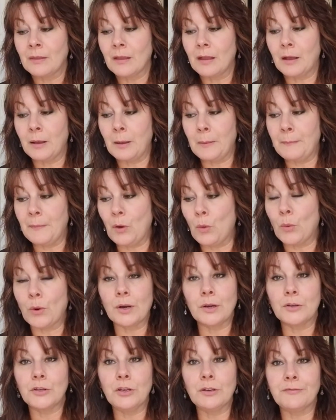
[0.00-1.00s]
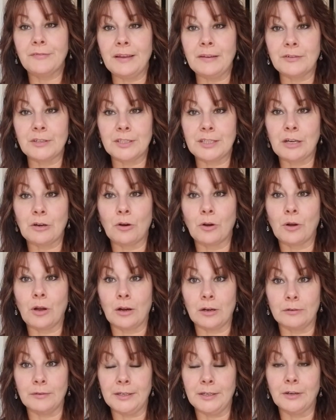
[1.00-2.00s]
um, or your favorite tarot
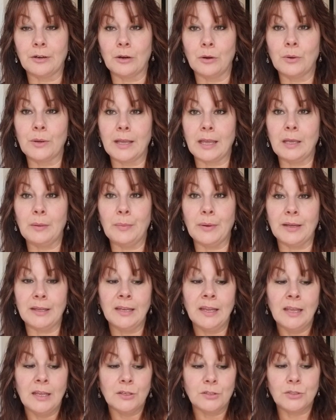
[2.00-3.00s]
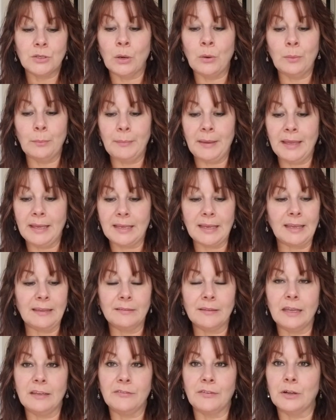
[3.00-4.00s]
card reader, okay? But don't make a
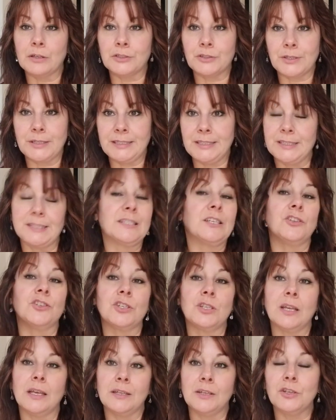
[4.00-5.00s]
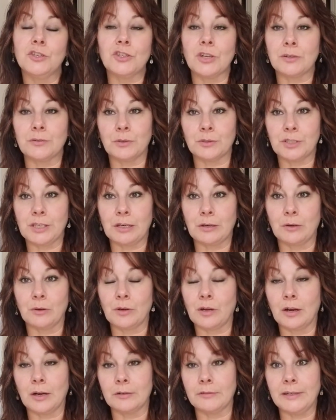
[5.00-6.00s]
life altering decision on a general tarot
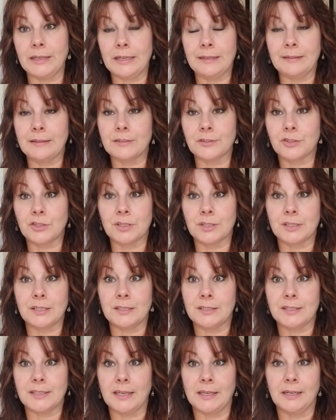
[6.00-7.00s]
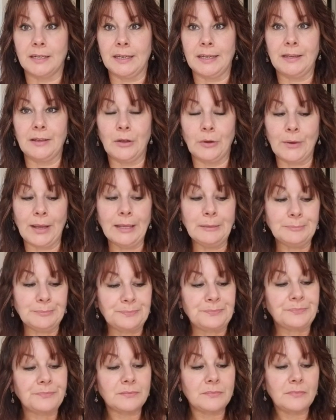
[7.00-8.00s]
card reading. That's just insanity, okay?
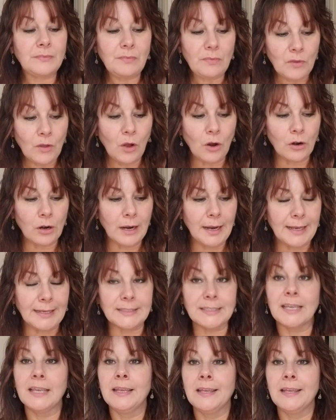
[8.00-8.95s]
All right,